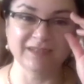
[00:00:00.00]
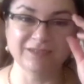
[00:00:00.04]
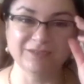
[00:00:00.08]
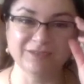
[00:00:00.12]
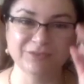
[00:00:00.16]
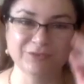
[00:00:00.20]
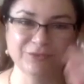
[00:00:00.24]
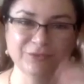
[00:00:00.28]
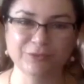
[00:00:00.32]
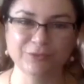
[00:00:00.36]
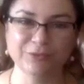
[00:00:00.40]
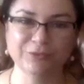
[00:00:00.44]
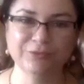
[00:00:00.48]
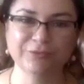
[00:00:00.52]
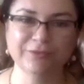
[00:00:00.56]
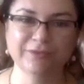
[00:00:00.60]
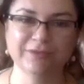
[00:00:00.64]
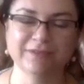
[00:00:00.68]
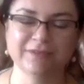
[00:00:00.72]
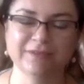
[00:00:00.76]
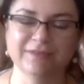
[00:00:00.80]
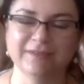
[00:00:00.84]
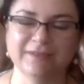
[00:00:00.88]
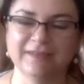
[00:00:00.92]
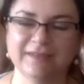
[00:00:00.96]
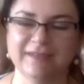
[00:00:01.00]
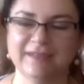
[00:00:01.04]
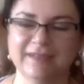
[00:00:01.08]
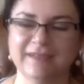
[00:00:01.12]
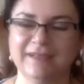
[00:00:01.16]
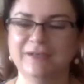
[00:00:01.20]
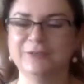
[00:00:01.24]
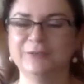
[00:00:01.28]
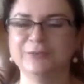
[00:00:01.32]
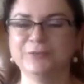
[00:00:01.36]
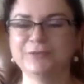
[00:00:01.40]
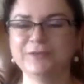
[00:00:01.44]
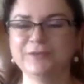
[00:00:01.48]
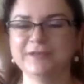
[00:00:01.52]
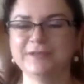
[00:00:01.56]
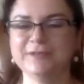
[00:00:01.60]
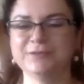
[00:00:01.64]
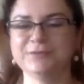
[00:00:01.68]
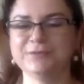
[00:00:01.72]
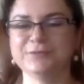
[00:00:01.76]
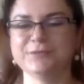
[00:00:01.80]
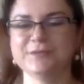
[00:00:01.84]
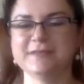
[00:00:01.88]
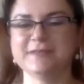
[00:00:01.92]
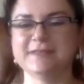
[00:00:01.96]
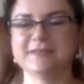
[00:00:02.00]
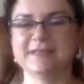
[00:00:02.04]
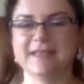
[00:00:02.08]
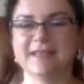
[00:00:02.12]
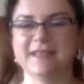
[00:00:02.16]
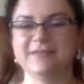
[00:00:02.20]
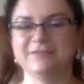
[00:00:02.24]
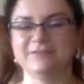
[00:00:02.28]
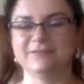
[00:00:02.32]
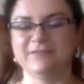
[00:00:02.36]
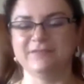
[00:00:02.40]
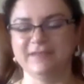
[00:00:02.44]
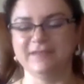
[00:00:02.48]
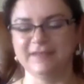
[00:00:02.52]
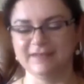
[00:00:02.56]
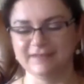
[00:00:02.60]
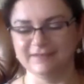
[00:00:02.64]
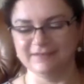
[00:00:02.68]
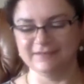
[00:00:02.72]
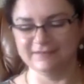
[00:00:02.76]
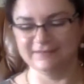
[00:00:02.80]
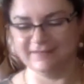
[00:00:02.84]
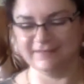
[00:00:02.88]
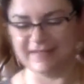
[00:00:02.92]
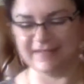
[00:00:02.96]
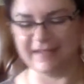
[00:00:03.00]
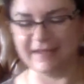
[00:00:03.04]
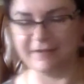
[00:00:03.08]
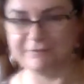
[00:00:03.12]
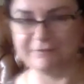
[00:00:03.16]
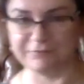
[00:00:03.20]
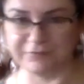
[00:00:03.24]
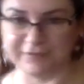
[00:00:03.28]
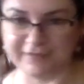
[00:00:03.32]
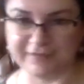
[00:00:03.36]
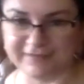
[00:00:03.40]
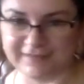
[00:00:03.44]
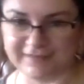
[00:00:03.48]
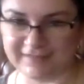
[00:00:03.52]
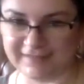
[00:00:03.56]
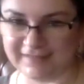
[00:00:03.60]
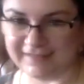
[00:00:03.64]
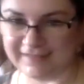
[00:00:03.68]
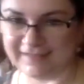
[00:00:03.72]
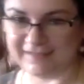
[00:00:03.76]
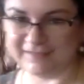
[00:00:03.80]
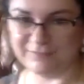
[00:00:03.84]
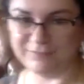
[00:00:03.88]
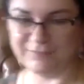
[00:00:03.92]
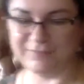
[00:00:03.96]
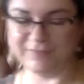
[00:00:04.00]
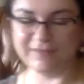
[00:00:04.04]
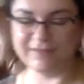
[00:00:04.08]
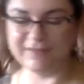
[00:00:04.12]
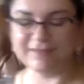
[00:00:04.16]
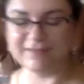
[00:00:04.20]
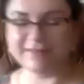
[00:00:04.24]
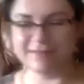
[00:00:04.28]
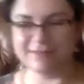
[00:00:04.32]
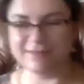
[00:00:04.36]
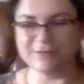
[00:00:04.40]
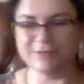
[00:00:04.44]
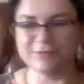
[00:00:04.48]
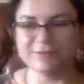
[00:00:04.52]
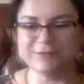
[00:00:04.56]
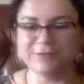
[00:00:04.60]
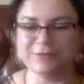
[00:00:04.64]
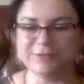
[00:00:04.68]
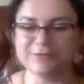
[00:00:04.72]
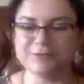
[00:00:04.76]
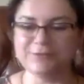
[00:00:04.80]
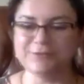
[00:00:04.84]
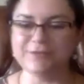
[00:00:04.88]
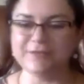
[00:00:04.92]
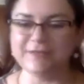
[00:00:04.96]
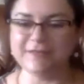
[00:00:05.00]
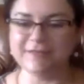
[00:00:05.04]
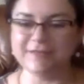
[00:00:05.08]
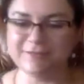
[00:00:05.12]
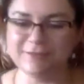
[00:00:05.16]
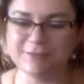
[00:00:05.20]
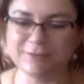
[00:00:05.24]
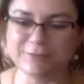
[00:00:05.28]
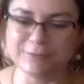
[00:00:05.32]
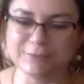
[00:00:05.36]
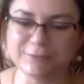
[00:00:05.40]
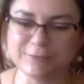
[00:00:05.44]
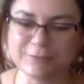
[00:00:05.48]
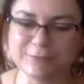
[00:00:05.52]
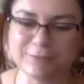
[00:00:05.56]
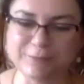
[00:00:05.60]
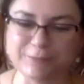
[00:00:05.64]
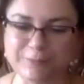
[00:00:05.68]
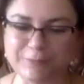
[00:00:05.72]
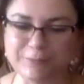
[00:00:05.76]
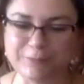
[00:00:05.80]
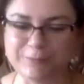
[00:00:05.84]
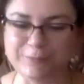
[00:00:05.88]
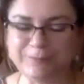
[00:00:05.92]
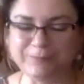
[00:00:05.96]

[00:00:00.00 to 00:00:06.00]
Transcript: Don't look into saving everything, because you need to